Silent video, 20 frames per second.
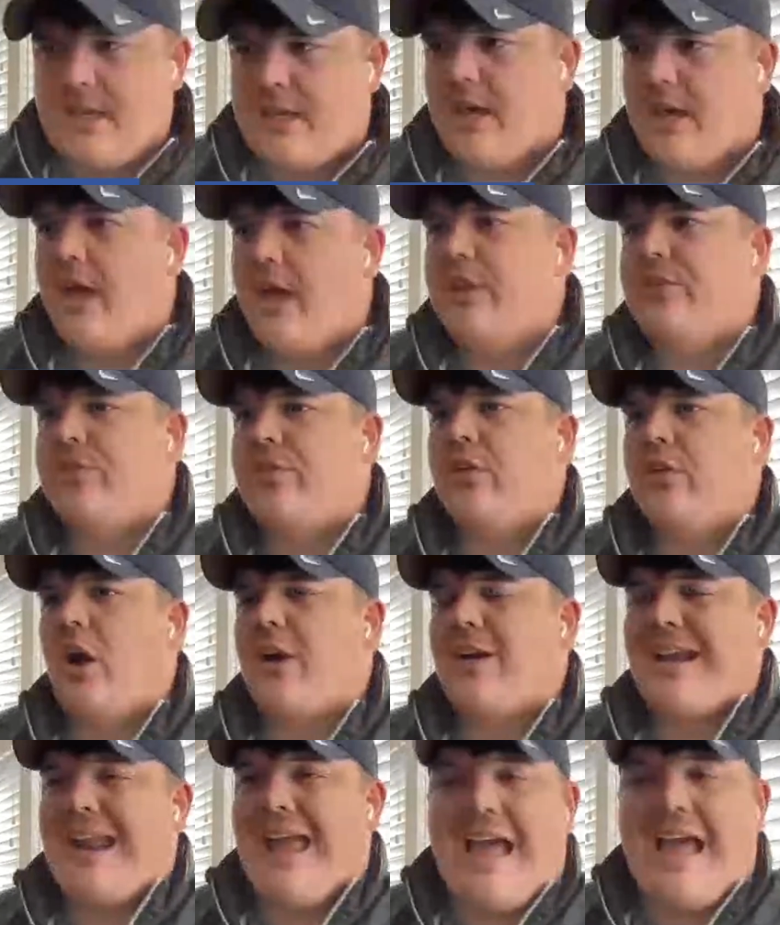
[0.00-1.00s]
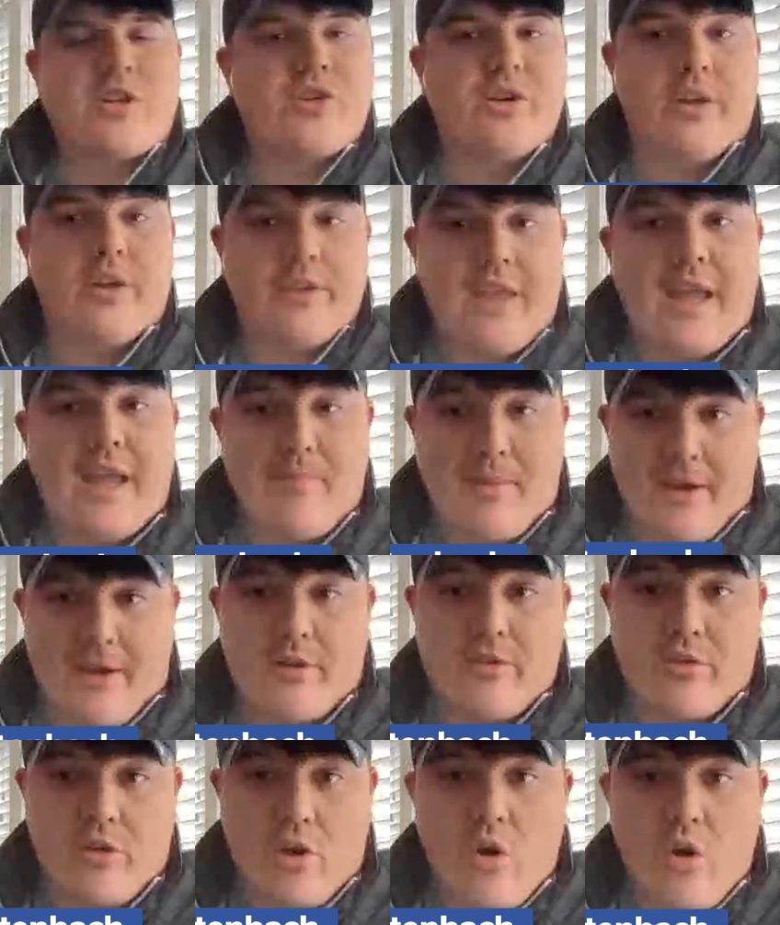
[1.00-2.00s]
because our national
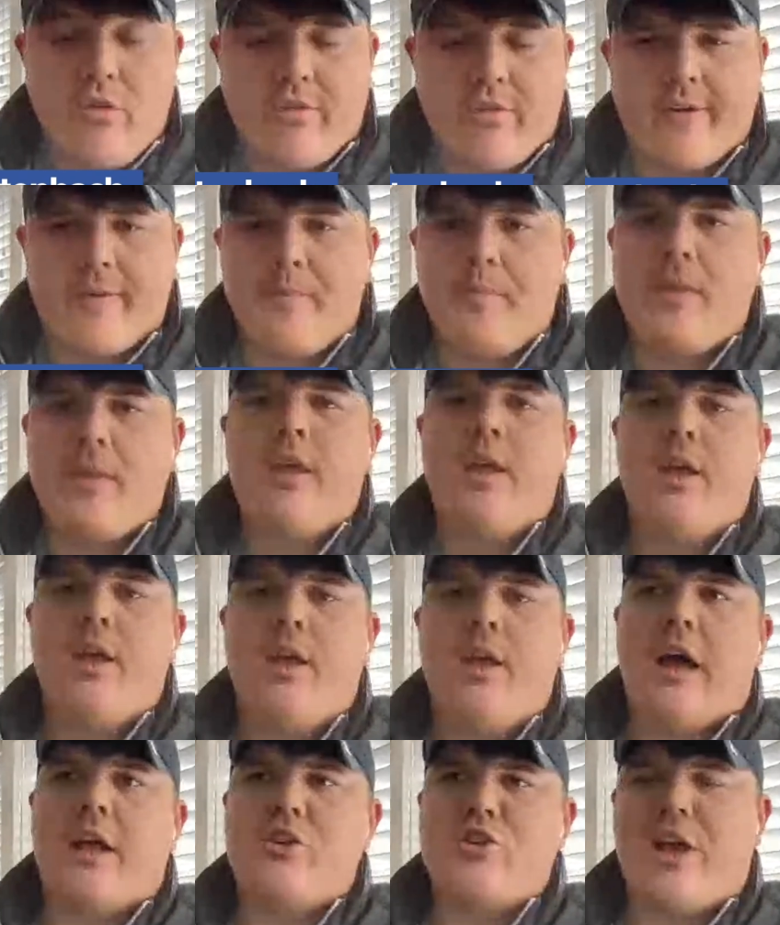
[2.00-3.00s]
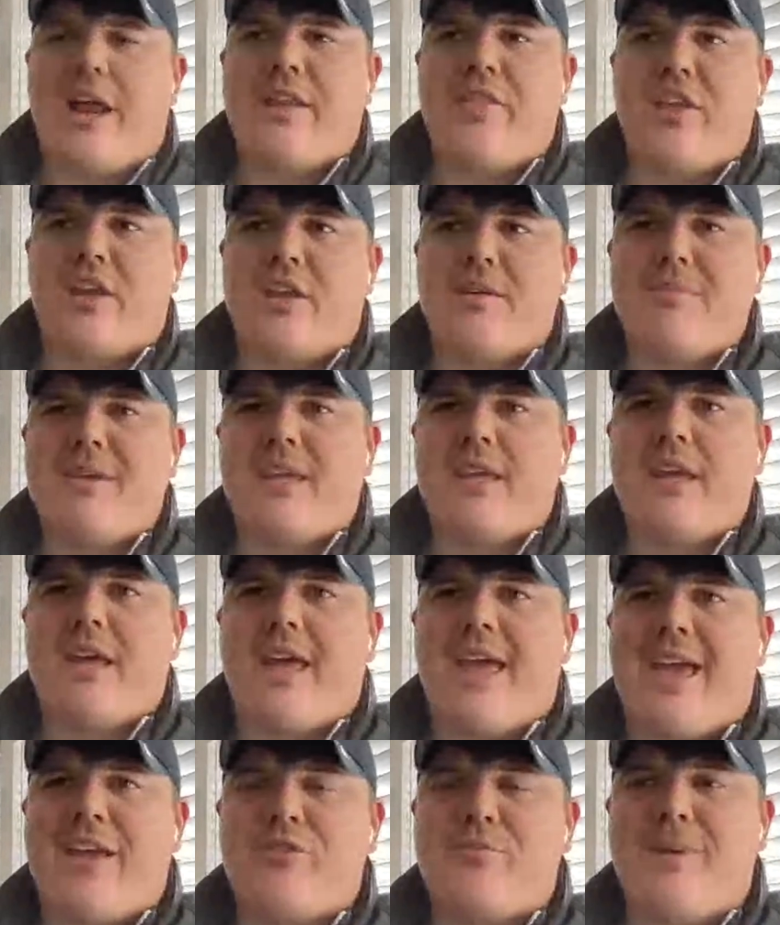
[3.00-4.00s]
nightmare is over. Uh, Jonathan
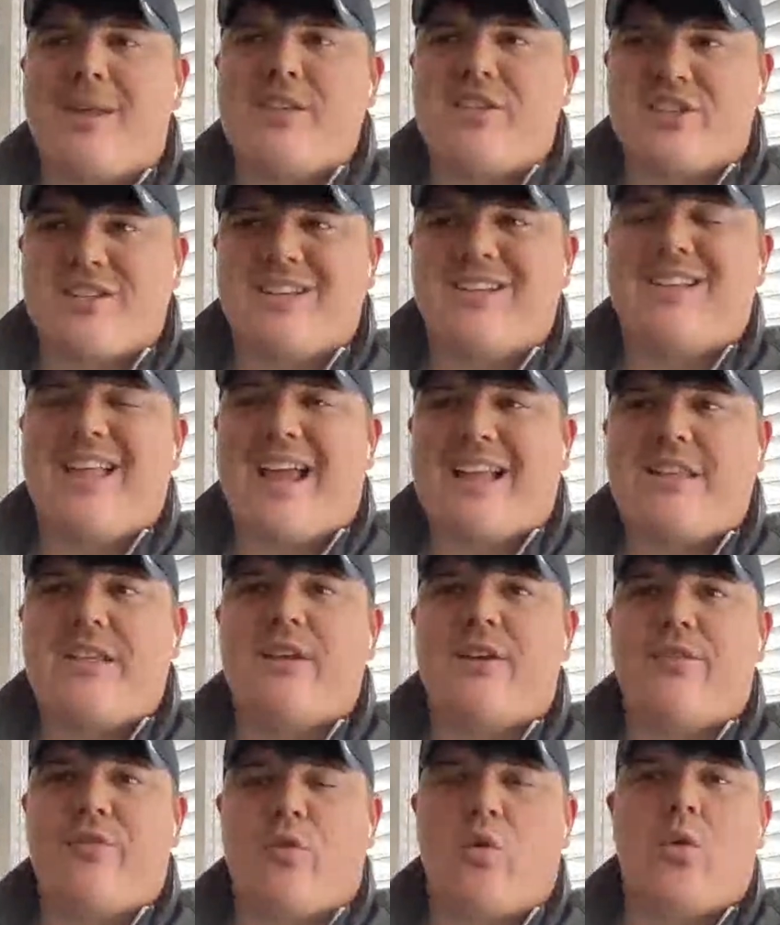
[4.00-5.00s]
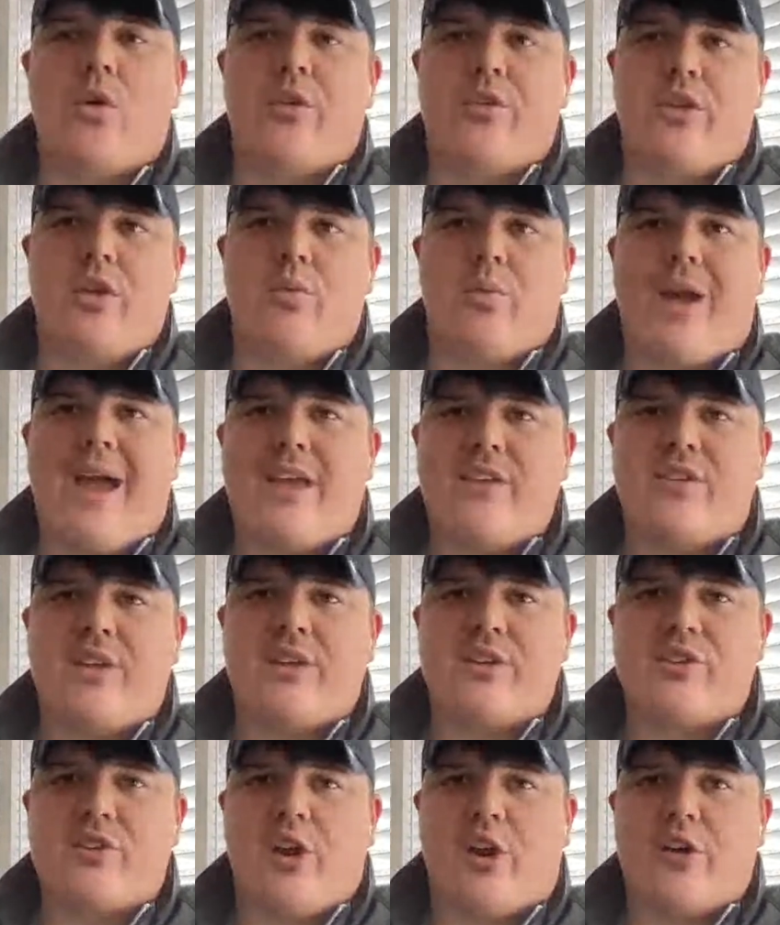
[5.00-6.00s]
Kuminga has been selected for the
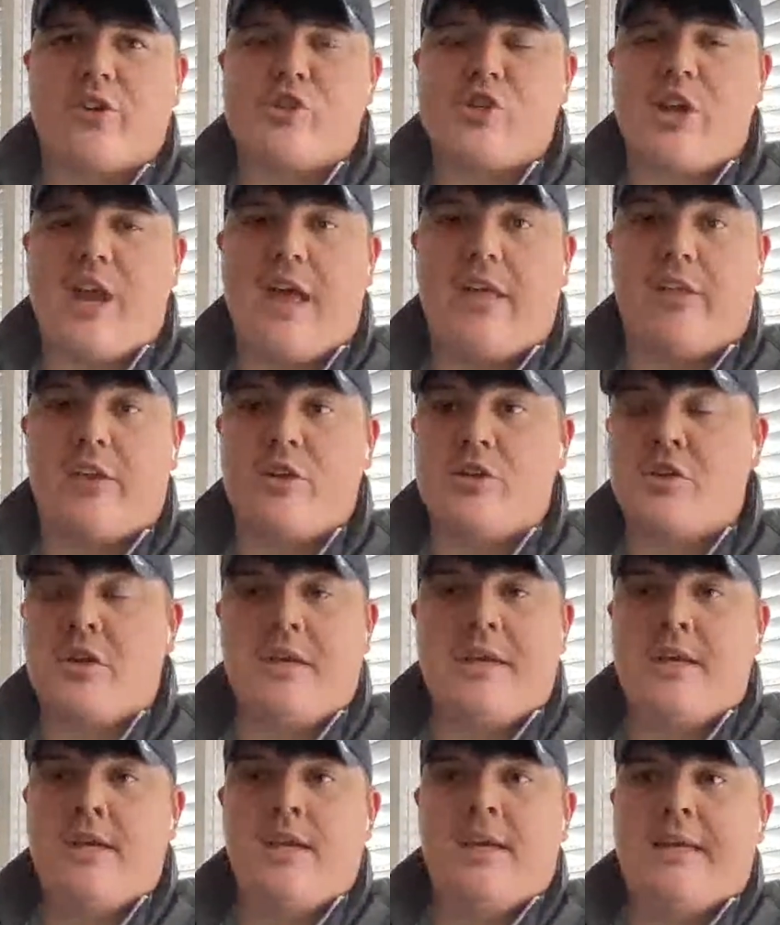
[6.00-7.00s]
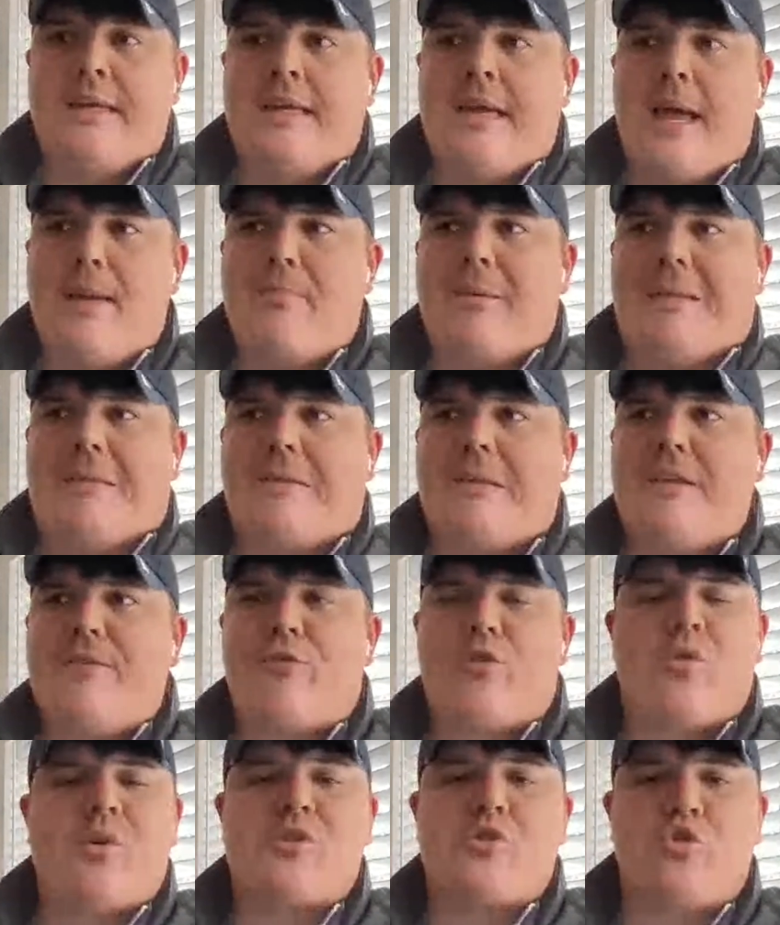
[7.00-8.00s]
Rising Stars Challenge. I
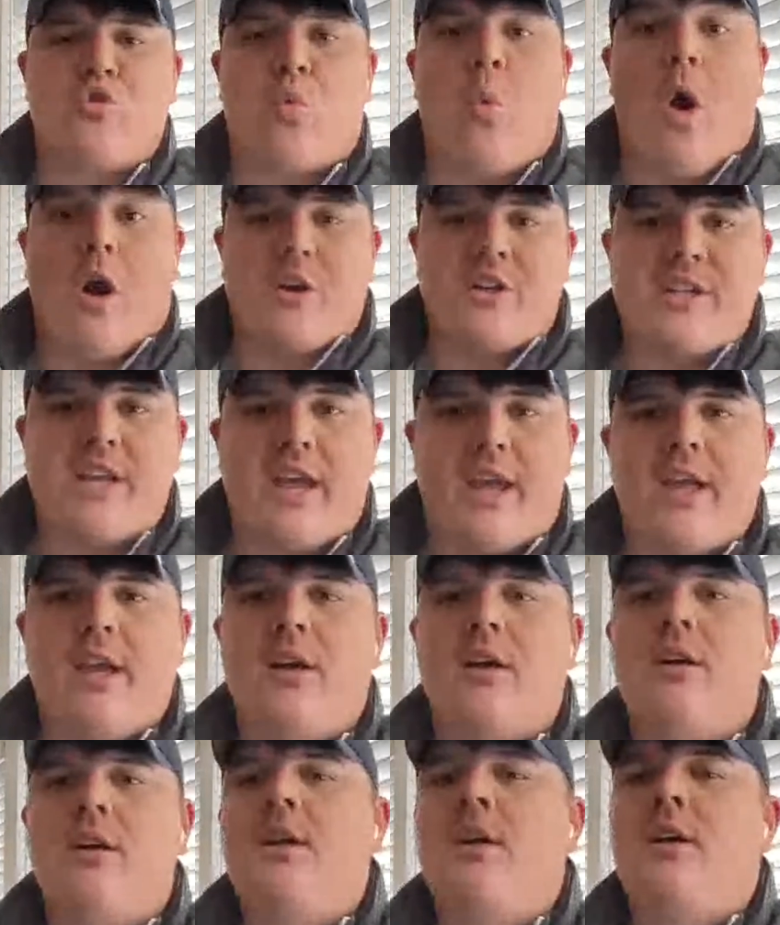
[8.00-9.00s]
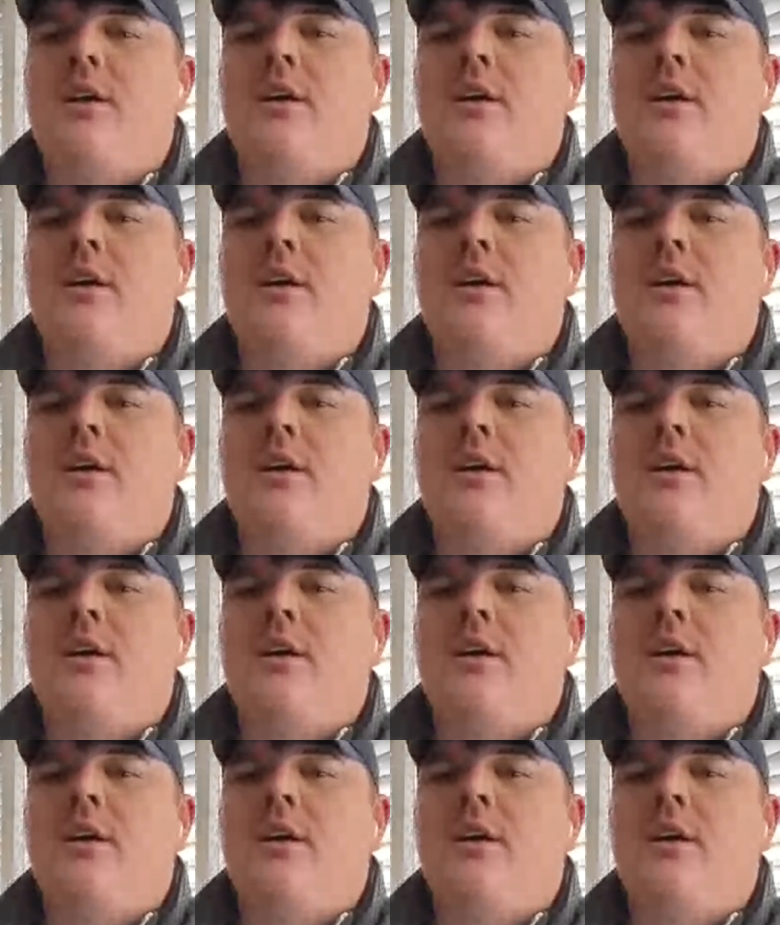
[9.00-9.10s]
believe Chris Duarte,